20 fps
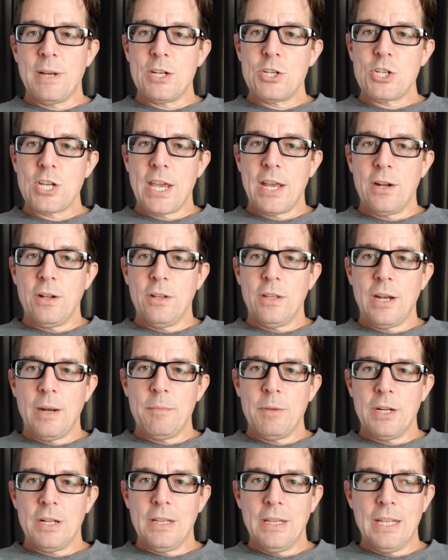channel. And I'm
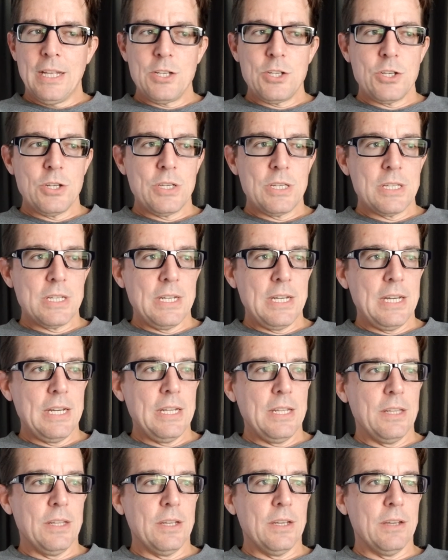going to let you
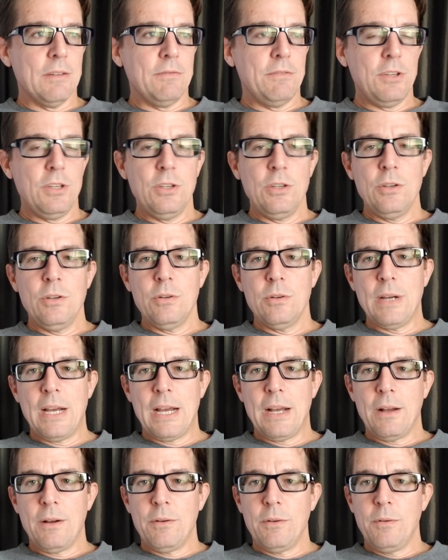see the view
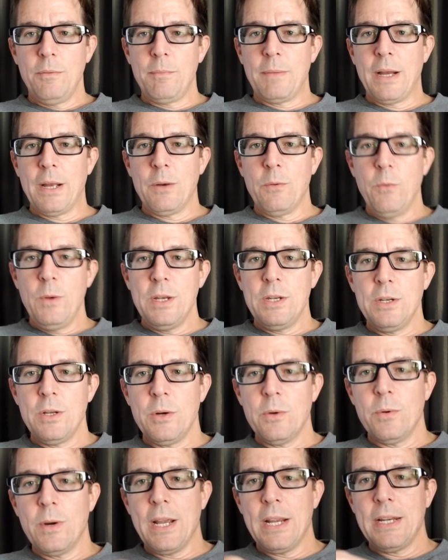out my
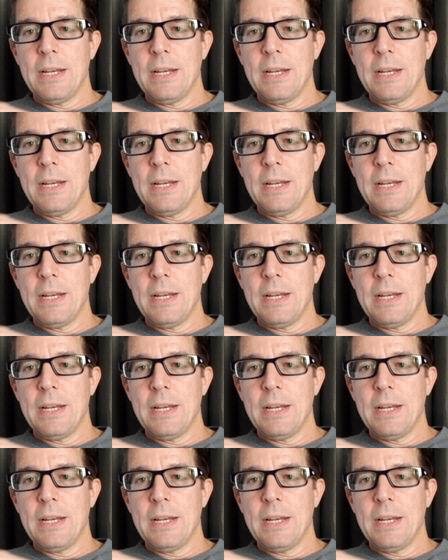window right